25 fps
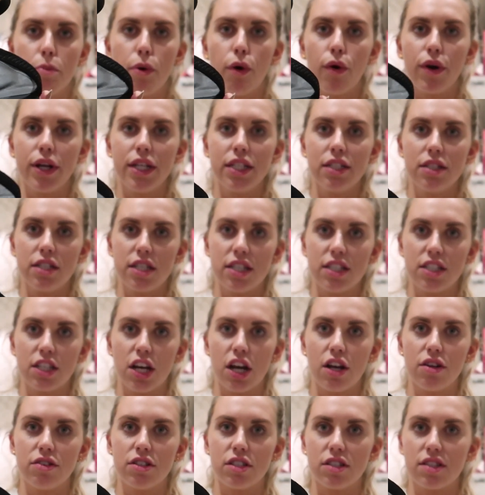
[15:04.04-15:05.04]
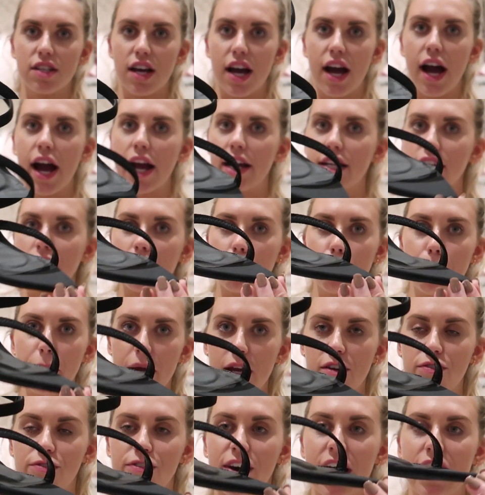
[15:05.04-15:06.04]
pointy toe design,
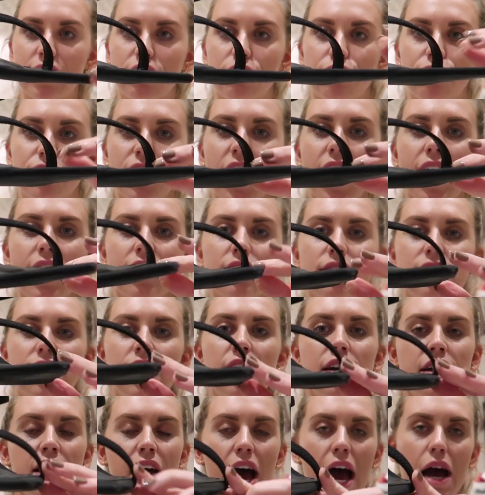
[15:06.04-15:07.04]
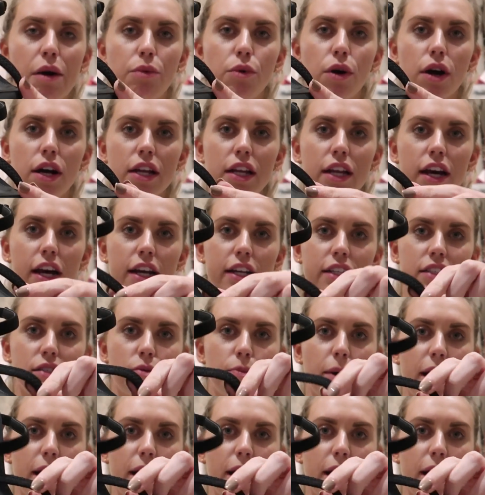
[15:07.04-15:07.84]
big fan of that. And what I liked